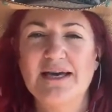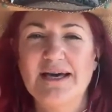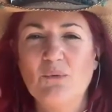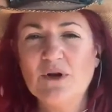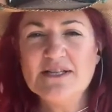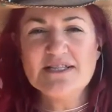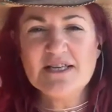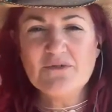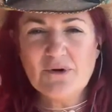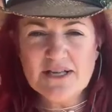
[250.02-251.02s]
what is it
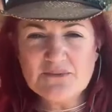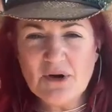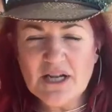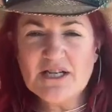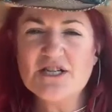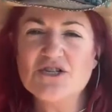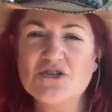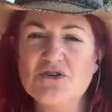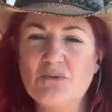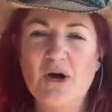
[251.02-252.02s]
you've always wanted to
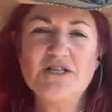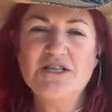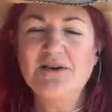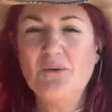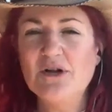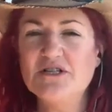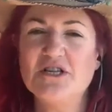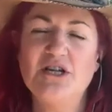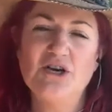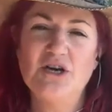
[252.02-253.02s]
do what do you want to
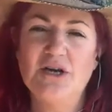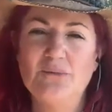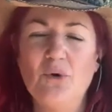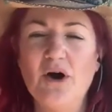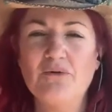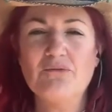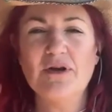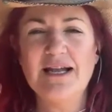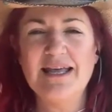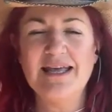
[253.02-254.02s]
learn what
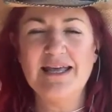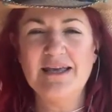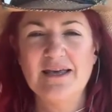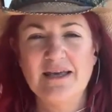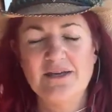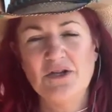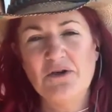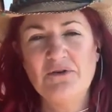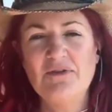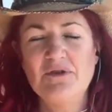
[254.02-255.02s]
really you know
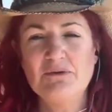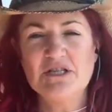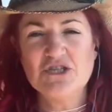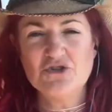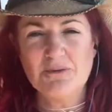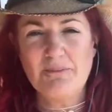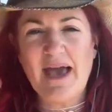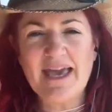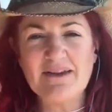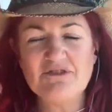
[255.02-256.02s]
if you were to strip back
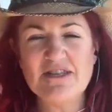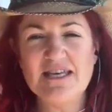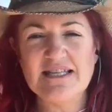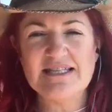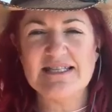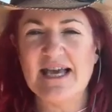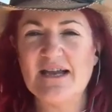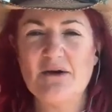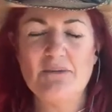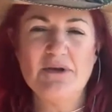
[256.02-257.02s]
everything and say
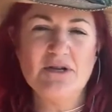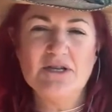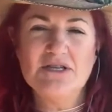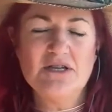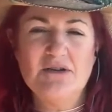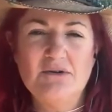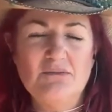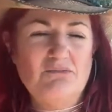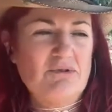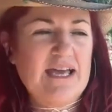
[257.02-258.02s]
no
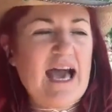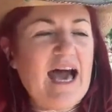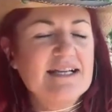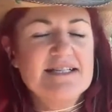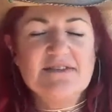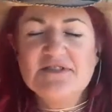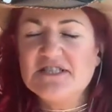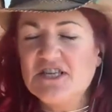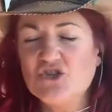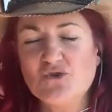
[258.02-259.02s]
regardless of
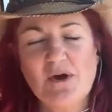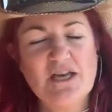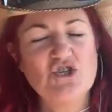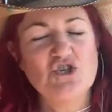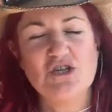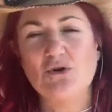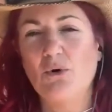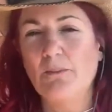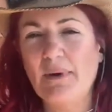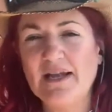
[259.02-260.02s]
situation
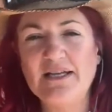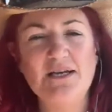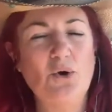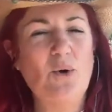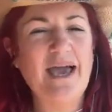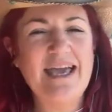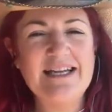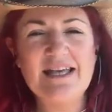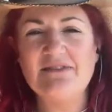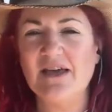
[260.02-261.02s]
or money or
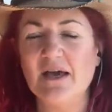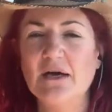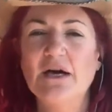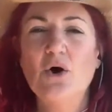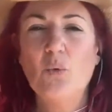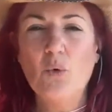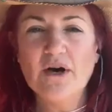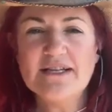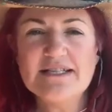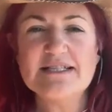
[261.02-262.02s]
anything, what
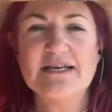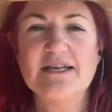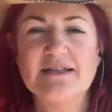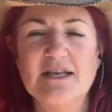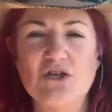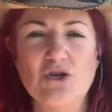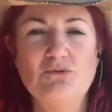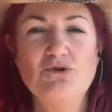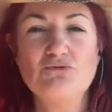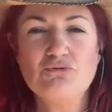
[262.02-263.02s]
is it that you
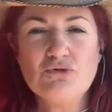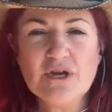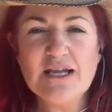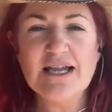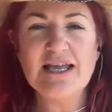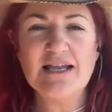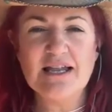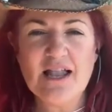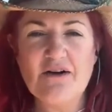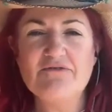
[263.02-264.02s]
would really
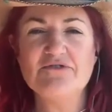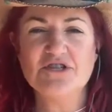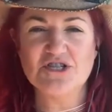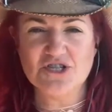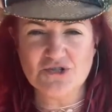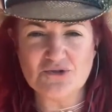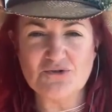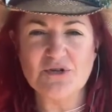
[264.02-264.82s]
love to do